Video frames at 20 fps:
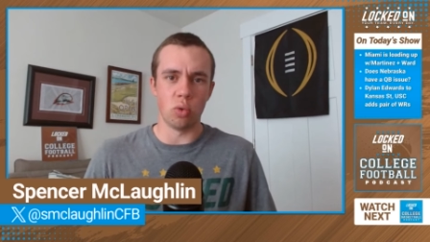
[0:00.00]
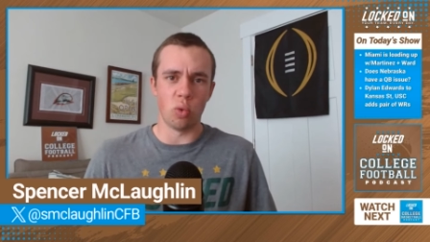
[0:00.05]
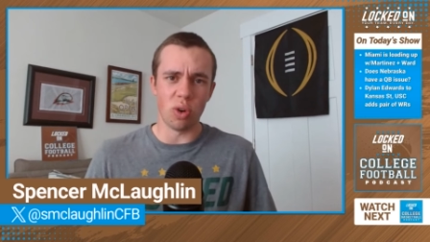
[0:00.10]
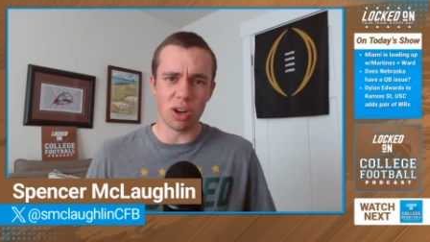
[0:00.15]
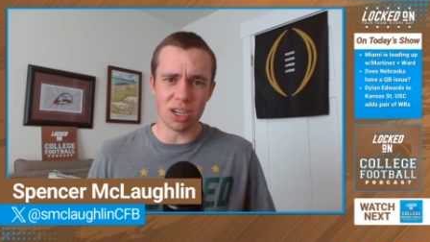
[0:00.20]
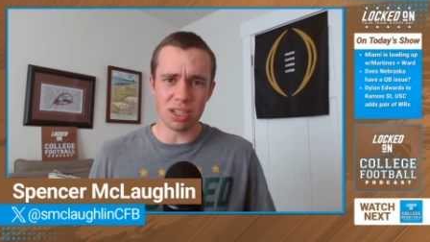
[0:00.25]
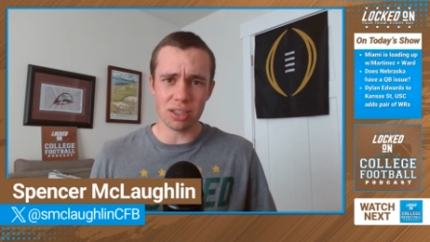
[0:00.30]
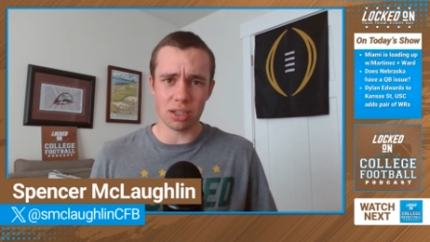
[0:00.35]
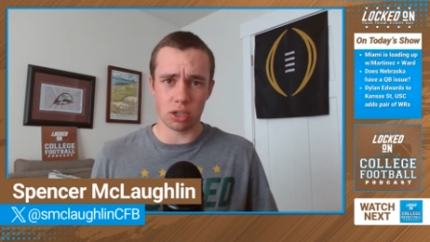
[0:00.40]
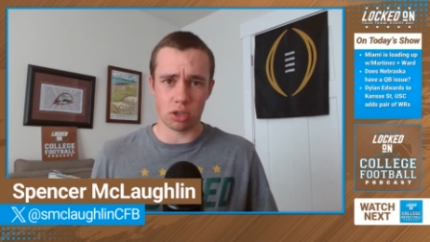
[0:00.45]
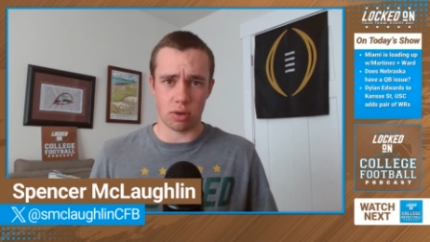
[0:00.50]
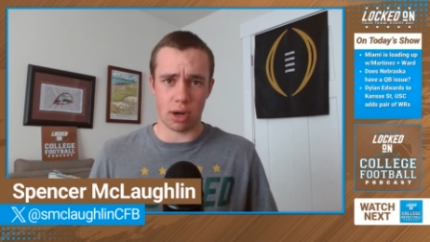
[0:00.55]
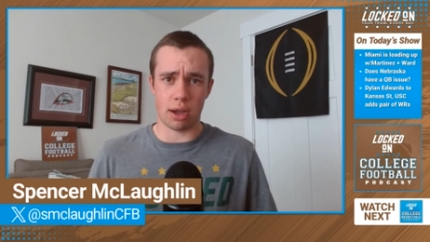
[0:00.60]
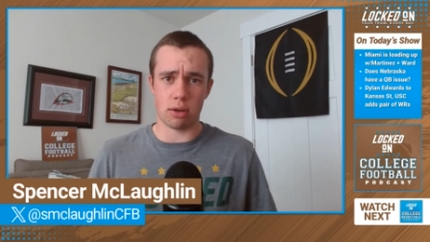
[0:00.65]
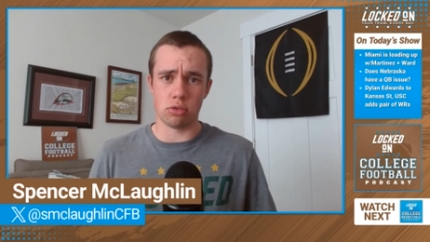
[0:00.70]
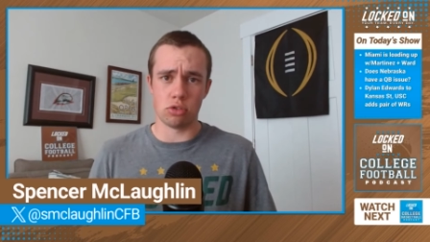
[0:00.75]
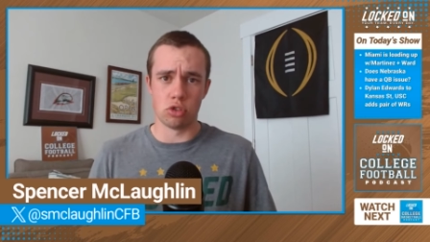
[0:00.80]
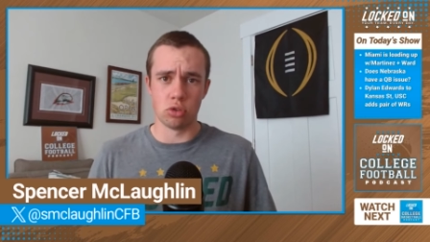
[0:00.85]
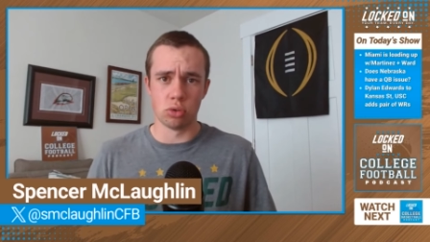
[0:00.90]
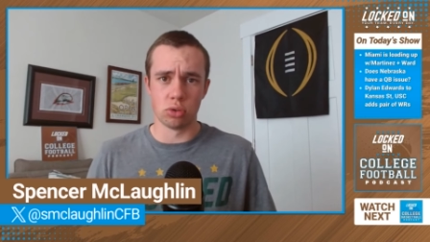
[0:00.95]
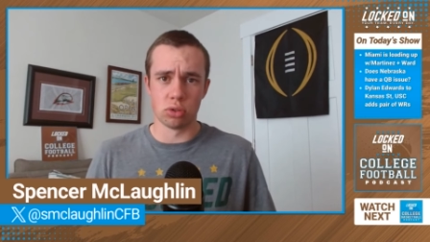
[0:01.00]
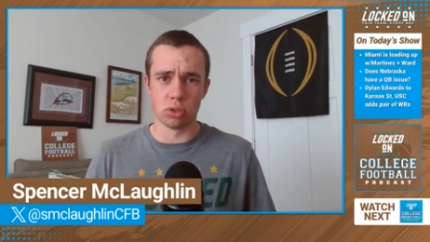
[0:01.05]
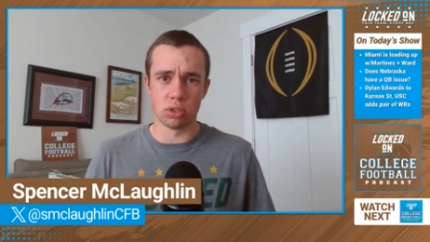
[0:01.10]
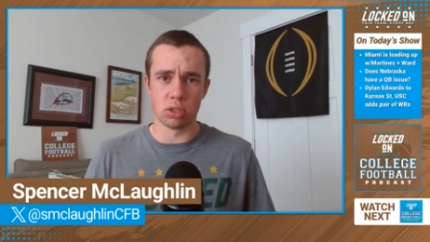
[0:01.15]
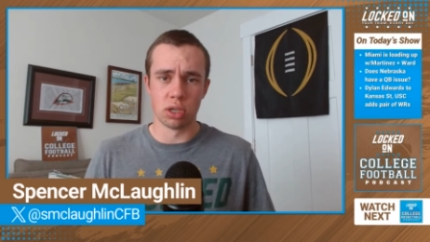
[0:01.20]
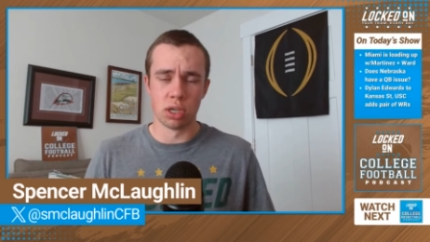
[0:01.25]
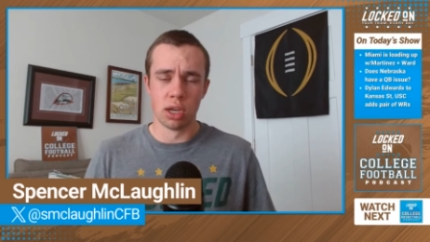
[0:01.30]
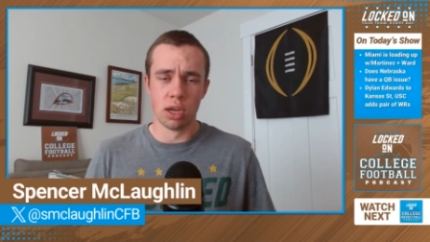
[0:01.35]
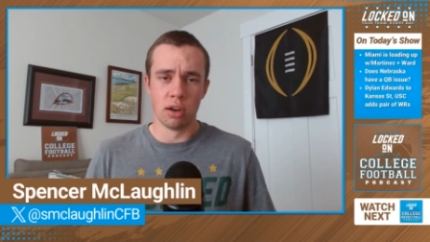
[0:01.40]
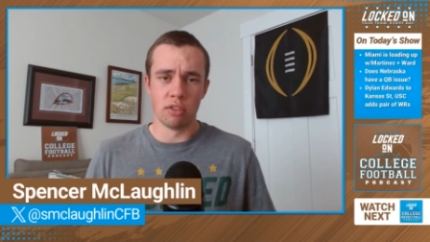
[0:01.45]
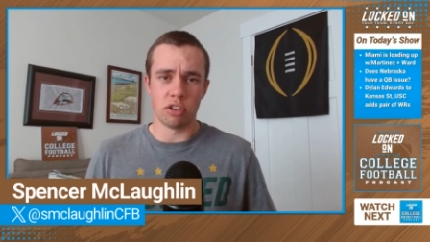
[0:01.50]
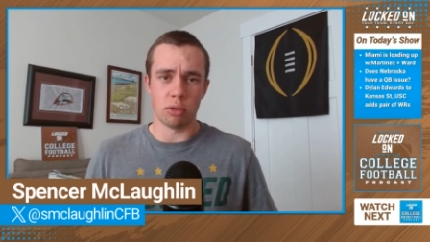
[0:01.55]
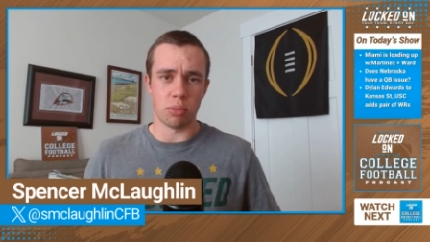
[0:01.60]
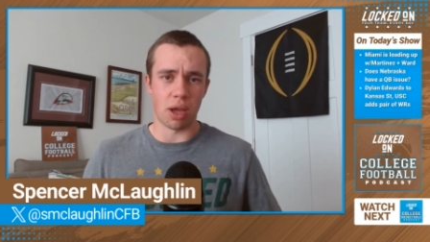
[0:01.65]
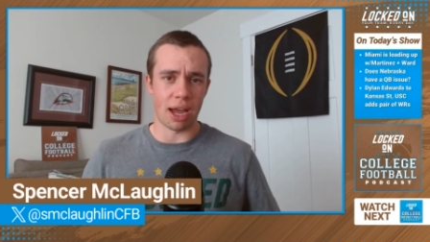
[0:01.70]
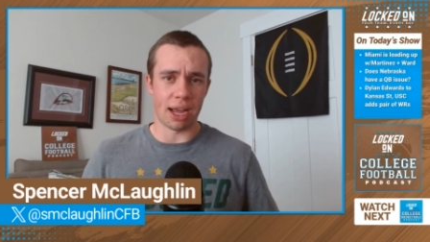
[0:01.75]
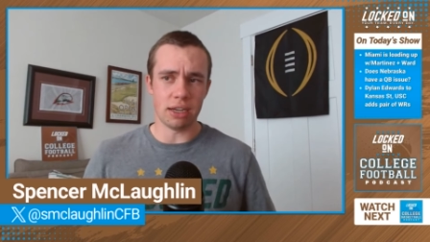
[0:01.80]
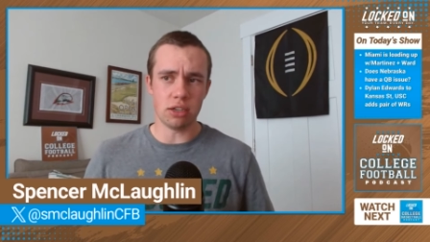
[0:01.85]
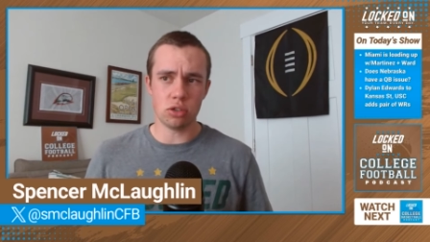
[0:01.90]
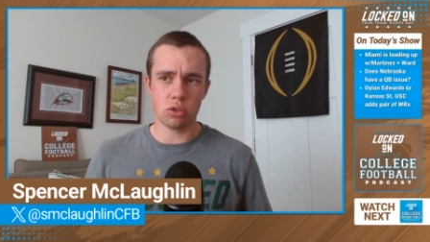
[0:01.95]
one of the crown jewels from
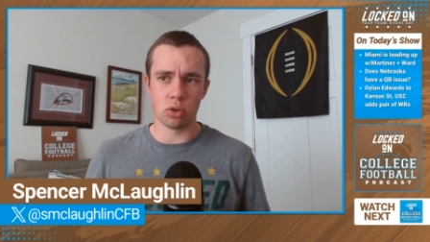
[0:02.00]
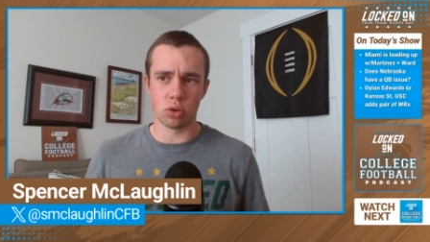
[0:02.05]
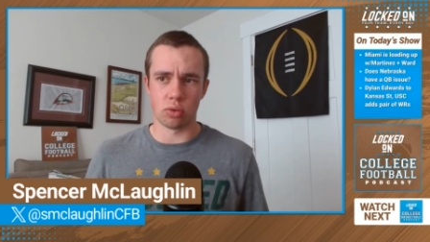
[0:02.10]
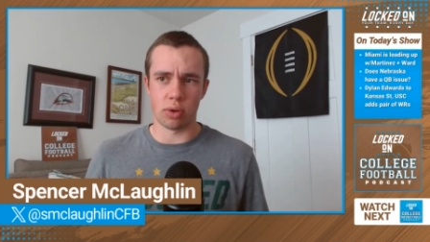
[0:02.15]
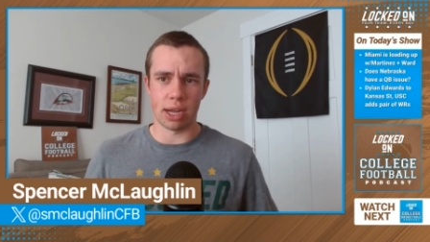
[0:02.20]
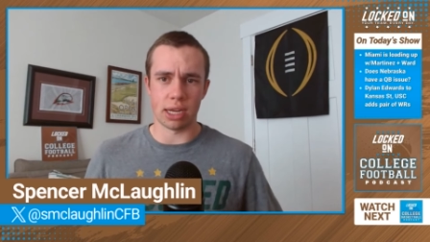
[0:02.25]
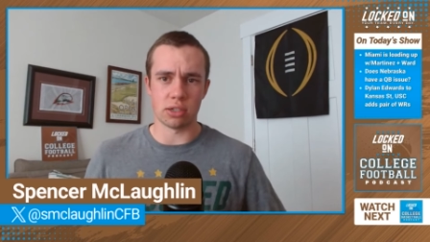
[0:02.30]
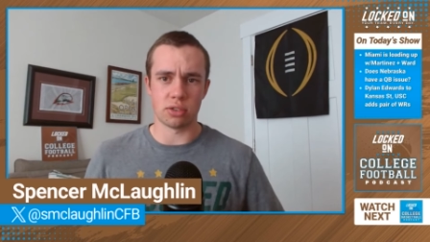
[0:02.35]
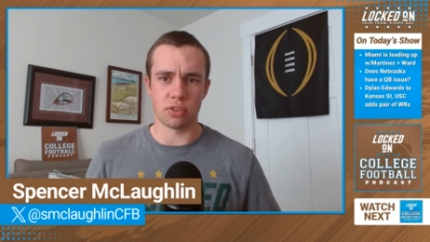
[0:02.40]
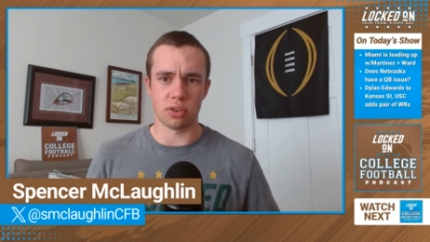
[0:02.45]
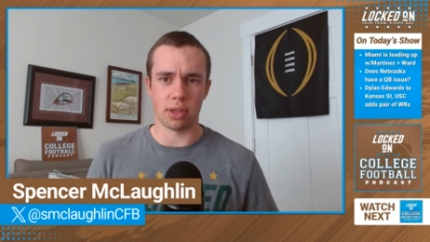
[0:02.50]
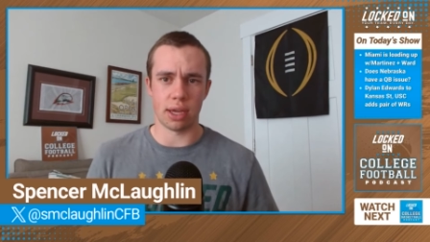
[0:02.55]
the high school ranks for